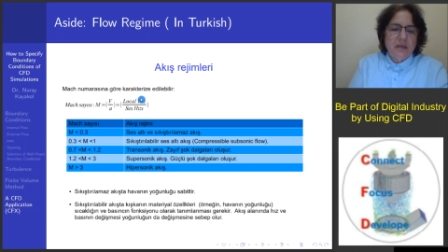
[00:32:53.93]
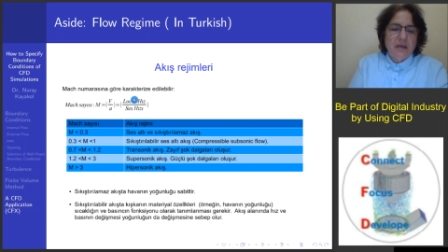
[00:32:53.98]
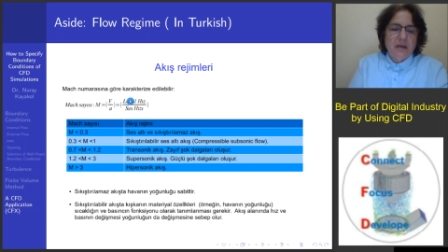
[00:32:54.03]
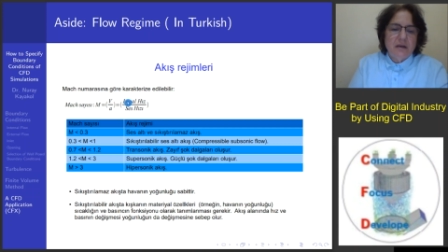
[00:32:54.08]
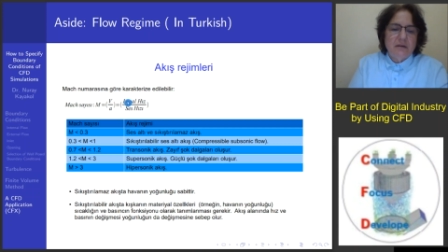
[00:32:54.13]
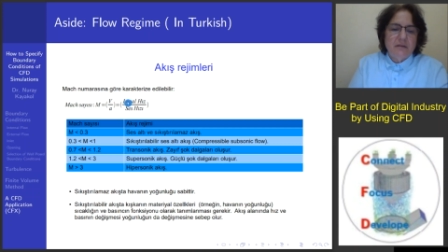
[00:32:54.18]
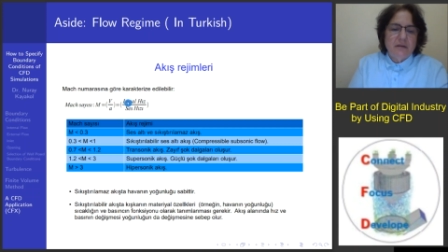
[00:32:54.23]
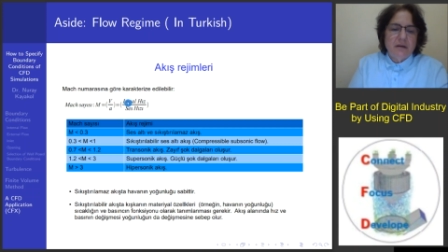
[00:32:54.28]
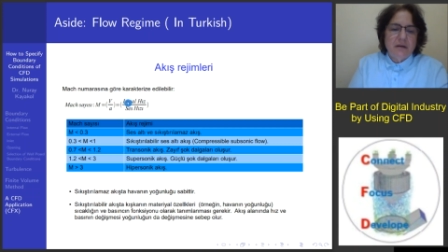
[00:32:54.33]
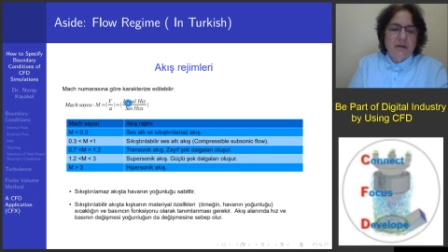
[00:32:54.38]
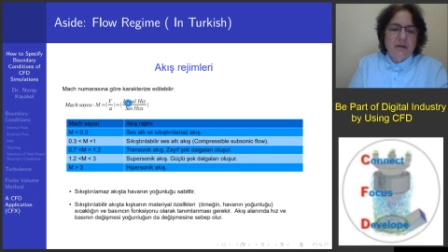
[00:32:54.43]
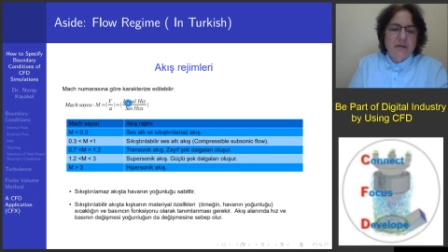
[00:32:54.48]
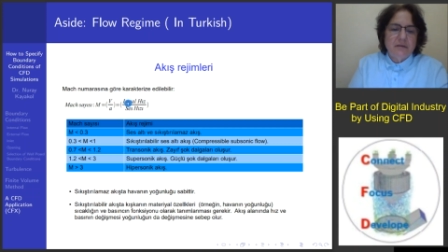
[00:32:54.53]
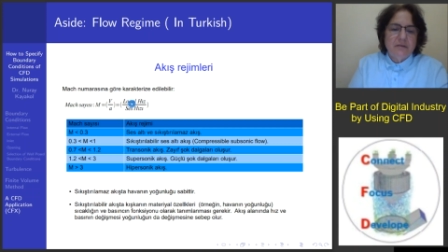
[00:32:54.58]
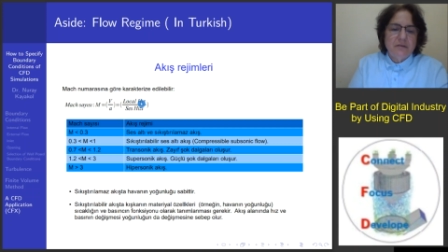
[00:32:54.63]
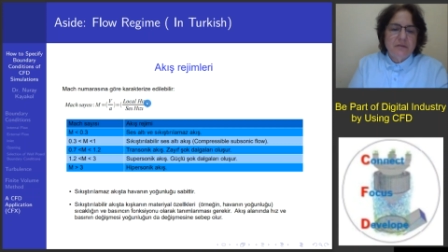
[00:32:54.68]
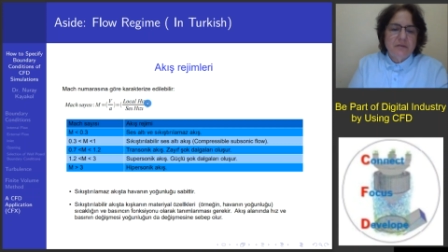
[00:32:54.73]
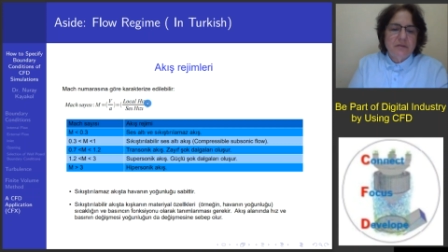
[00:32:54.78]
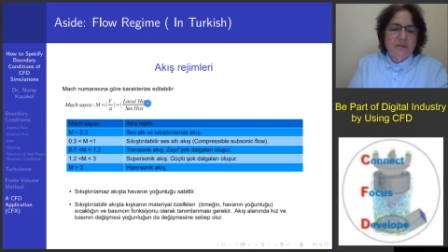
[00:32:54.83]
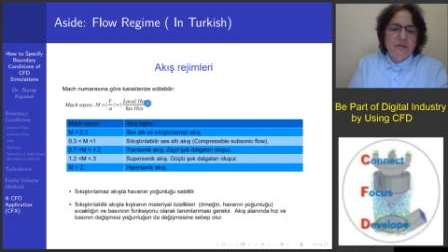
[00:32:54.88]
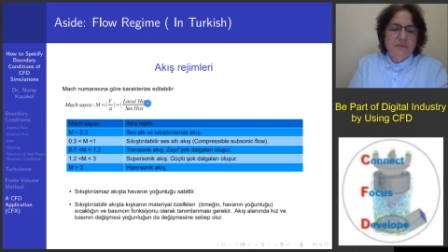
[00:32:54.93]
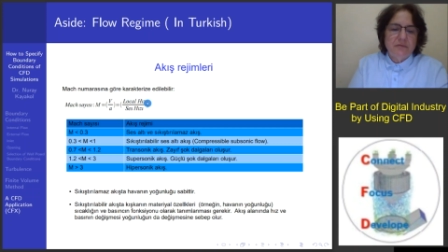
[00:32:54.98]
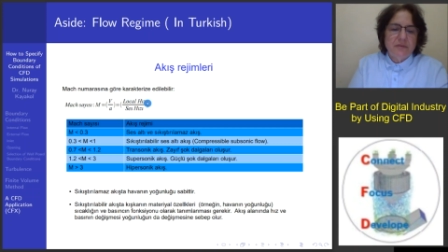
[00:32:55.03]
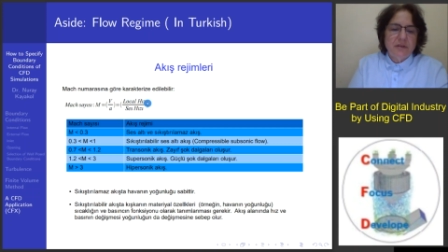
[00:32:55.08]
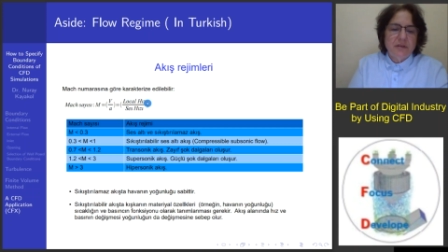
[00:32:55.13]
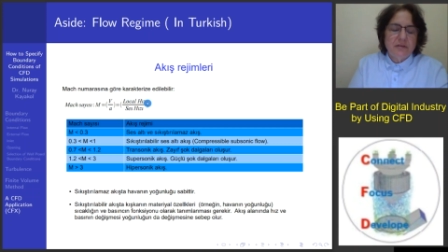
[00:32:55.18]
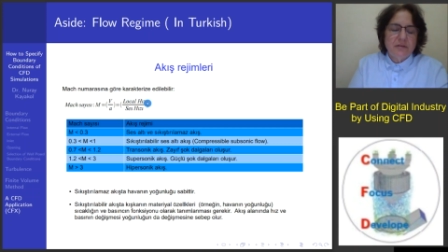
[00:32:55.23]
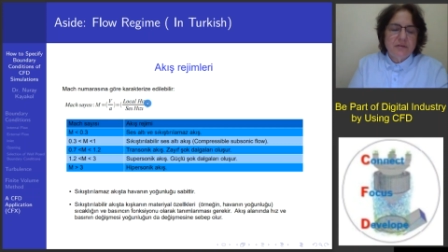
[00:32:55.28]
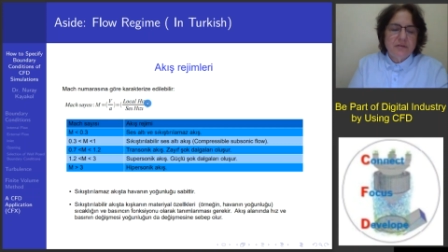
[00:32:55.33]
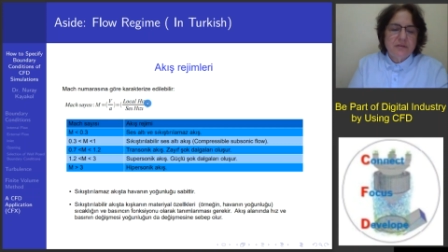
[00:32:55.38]
local
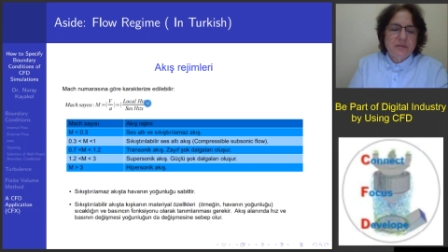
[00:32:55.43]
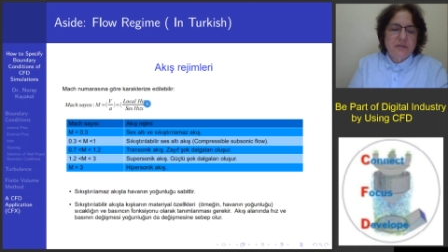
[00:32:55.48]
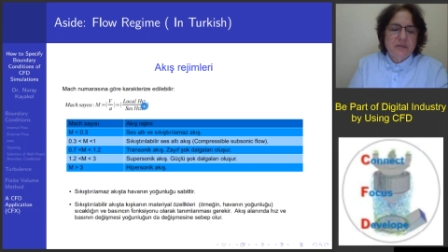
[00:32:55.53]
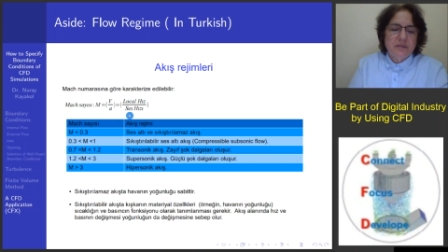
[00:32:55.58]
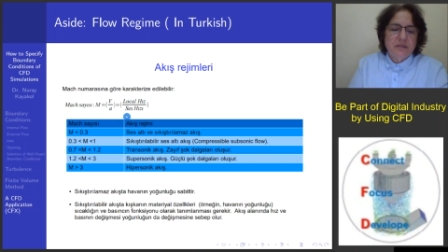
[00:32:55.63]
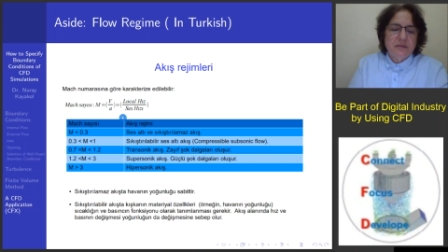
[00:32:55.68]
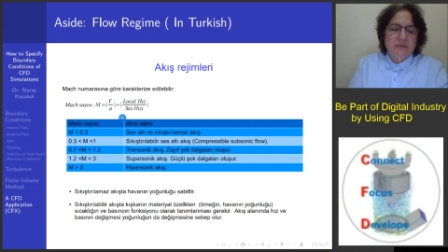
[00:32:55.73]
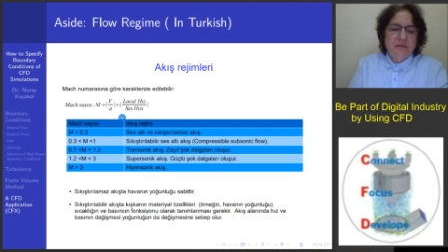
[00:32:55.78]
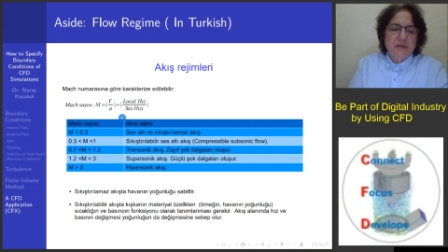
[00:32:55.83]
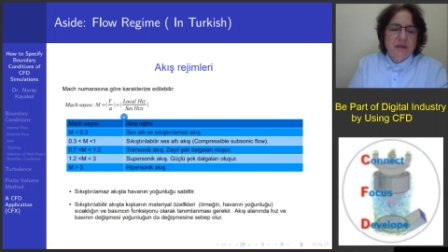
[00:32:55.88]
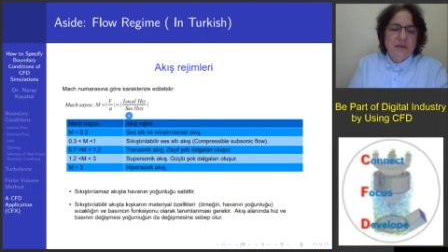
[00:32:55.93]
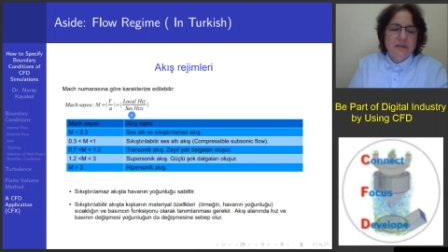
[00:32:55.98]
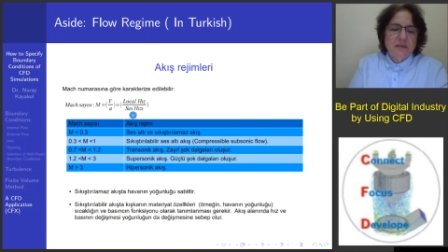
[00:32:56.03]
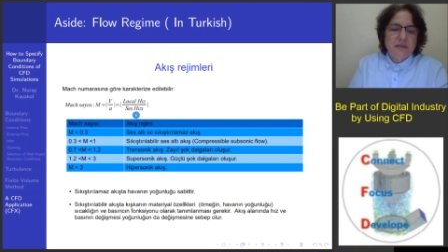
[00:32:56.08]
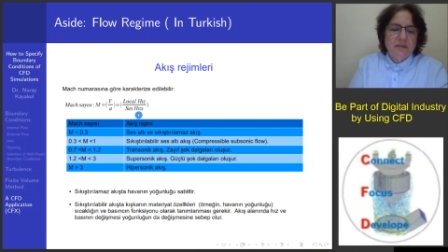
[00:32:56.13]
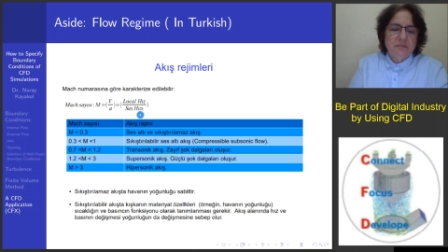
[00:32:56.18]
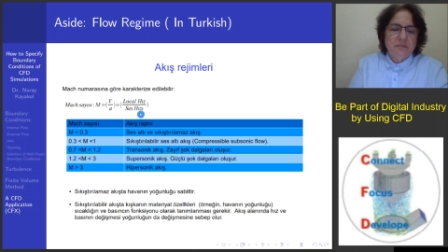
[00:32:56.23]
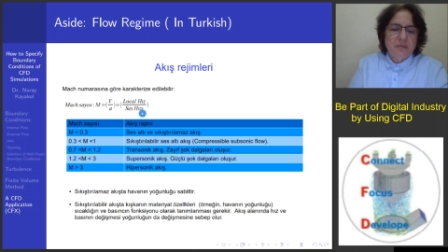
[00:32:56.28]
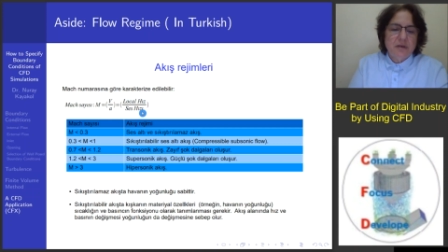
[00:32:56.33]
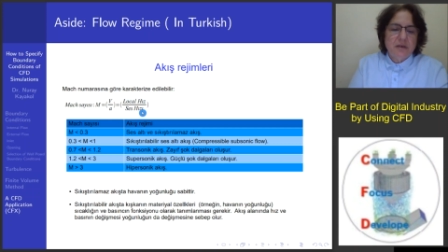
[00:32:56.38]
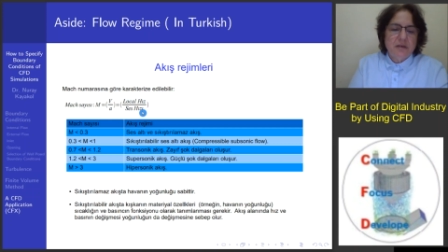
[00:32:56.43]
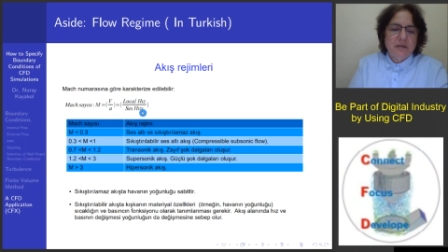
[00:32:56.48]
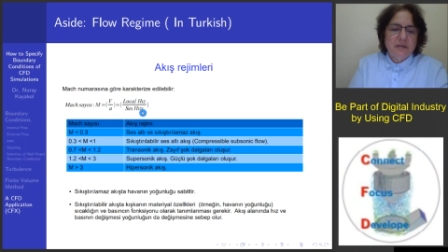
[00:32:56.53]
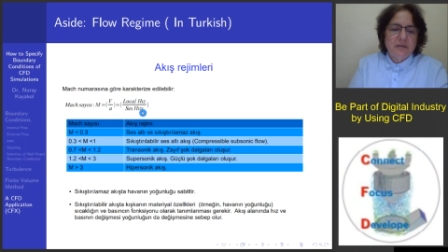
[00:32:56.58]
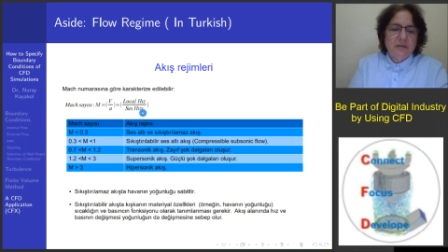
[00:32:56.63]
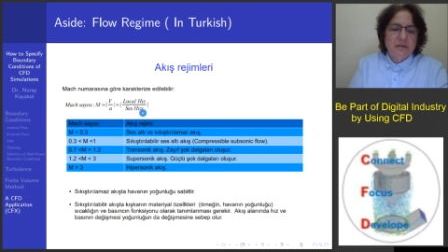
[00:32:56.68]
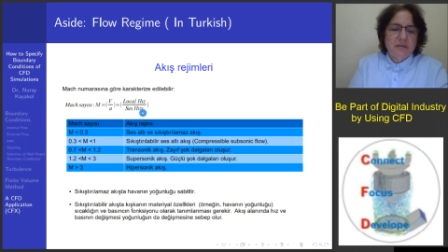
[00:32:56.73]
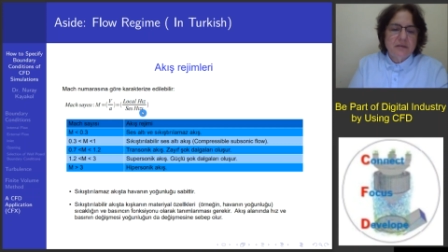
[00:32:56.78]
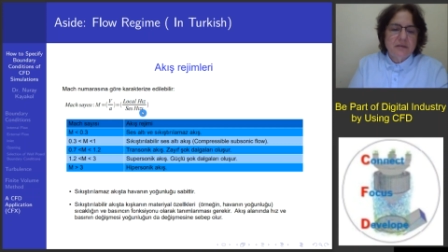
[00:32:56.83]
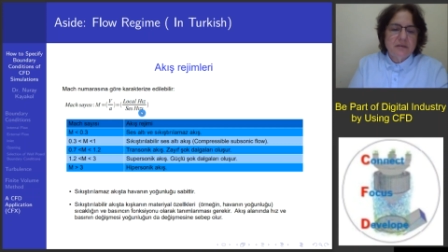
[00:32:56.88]
velocity divided by
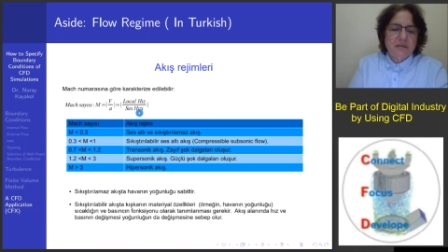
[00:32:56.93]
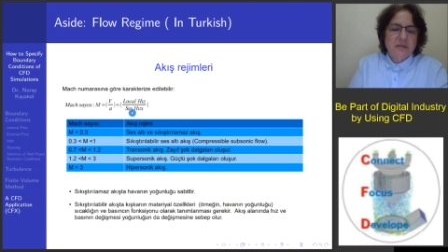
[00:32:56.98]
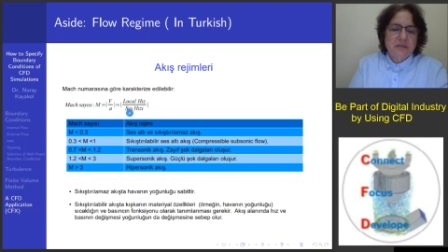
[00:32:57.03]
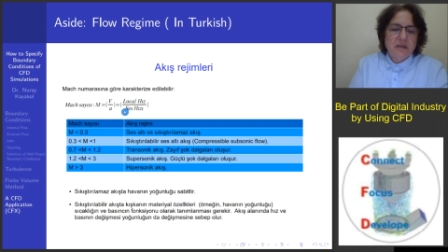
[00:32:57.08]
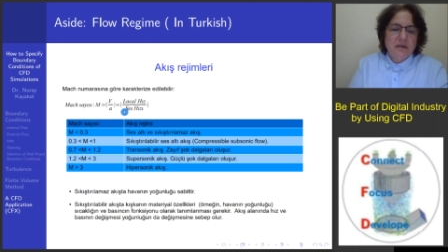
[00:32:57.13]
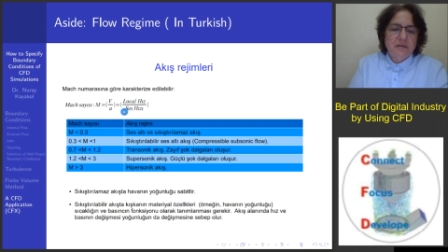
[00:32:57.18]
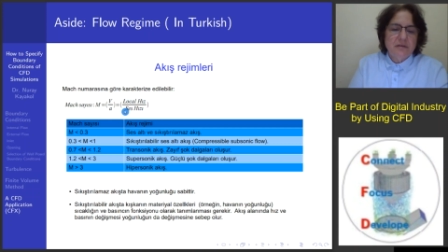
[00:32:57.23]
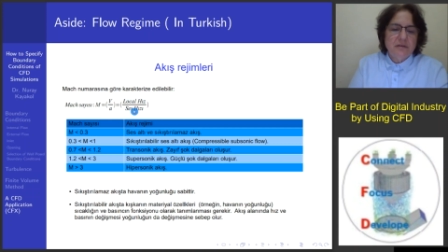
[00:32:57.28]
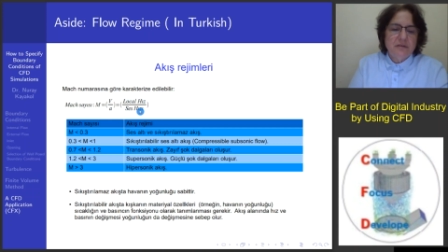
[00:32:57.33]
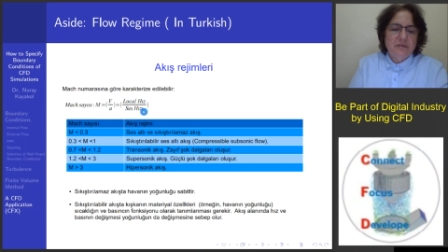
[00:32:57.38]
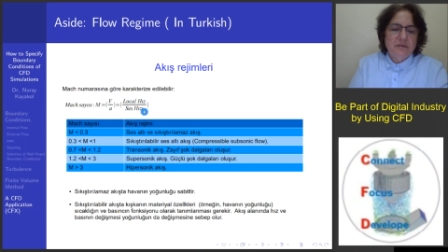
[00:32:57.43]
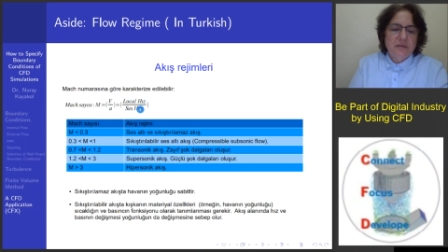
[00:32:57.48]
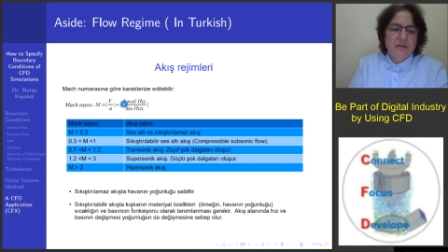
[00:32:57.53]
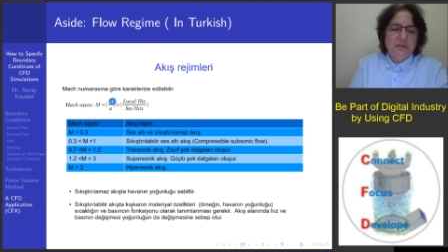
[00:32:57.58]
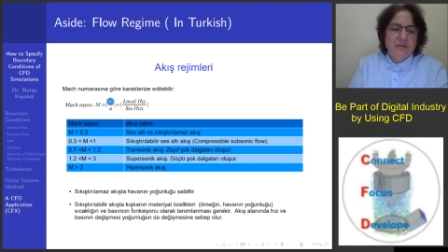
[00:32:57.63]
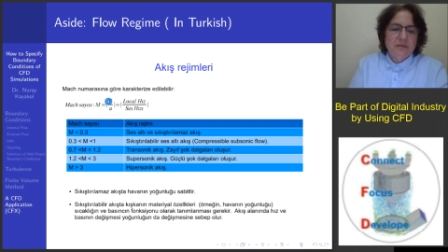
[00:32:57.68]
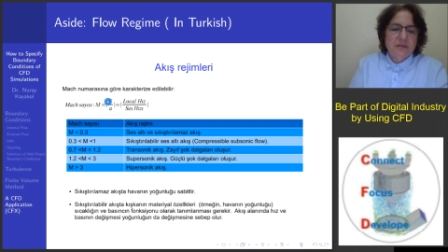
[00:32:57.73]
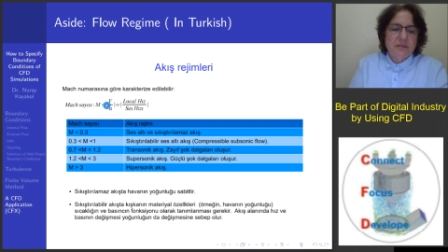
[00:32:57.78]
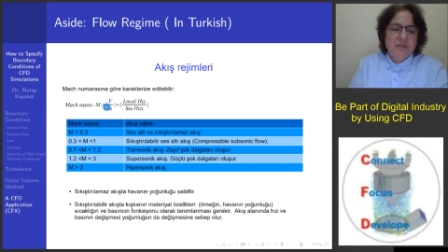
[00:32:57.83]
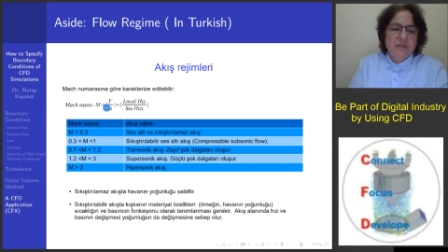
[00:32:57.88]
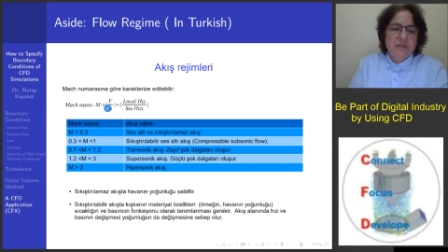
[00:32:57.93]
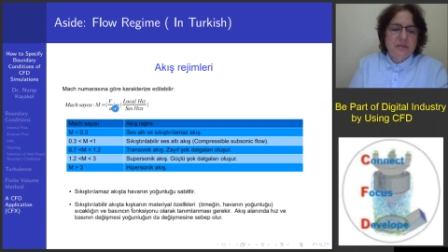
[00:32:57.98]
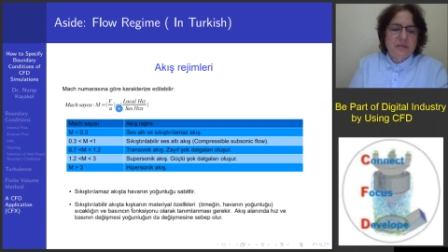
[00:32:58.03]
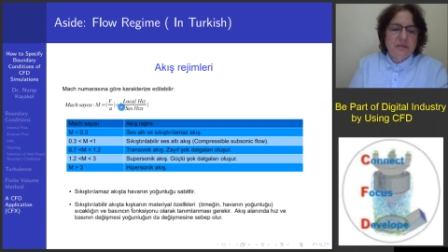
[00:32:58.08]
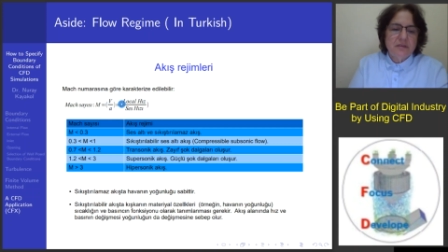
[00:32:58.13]
the sound velocity.